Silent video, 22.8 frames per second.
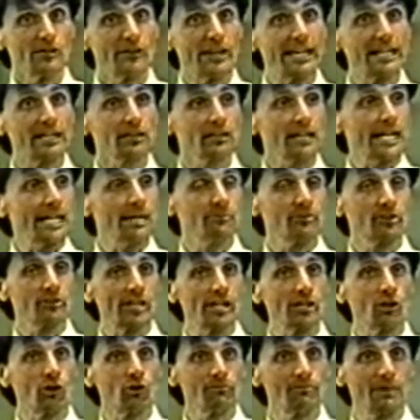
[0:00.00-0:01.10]
They claim that
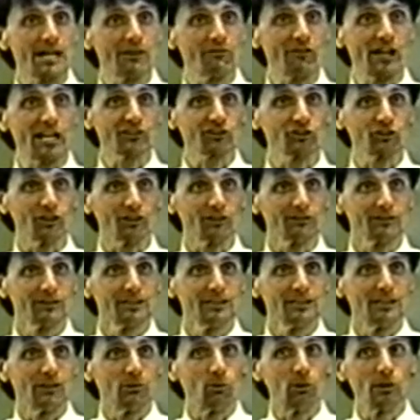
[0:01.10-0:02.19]
they own my vessel.
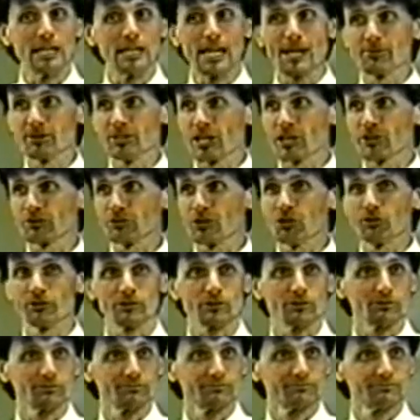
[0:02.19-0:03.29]
Well, I'm another
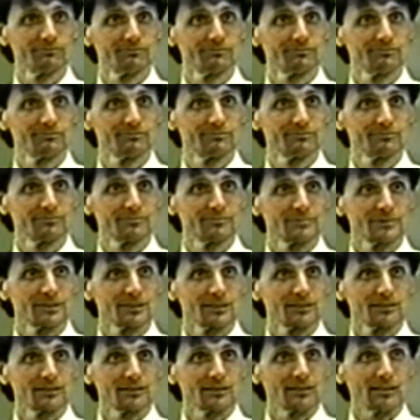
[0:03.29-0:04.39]
owner.
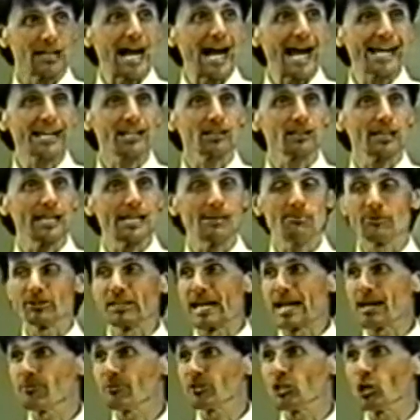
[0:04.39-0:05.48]
I claim that
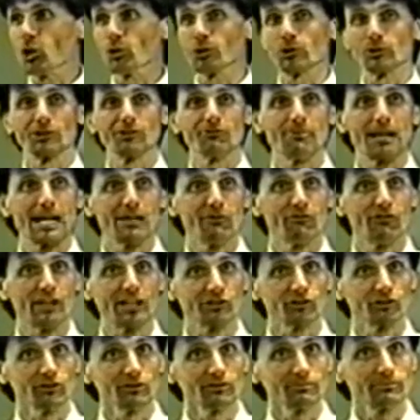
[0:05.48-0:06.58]
I'm the owner of my
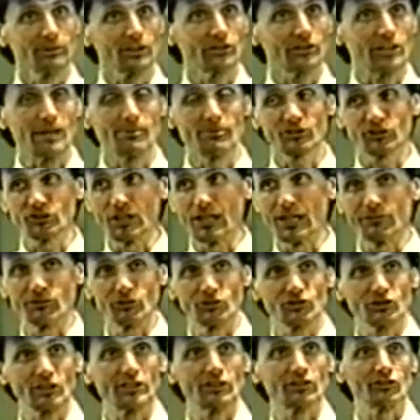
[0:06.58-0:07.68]
vessel because I'm a
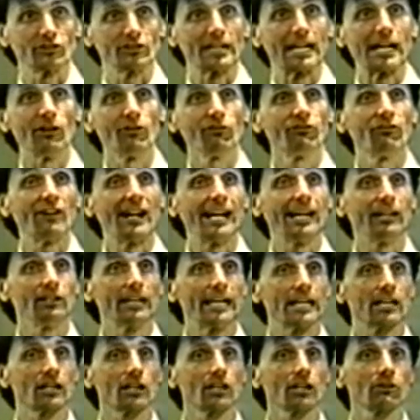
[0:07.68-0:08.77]
sovereign citizen, and I'll file
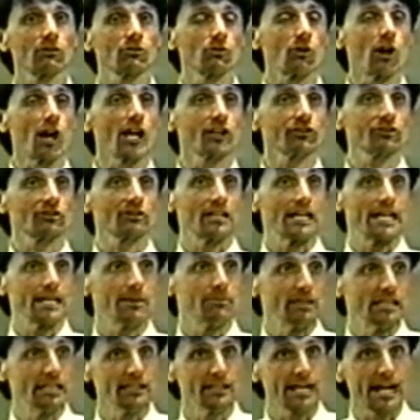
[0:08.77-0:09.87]
a
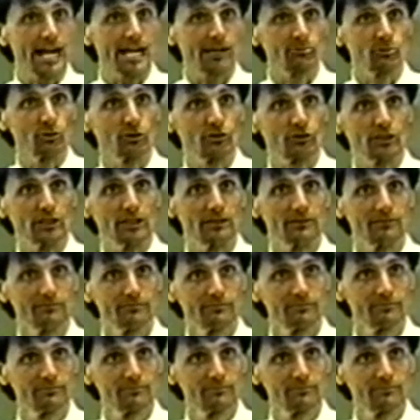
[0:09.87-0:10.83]
cross-claim in Admiralty.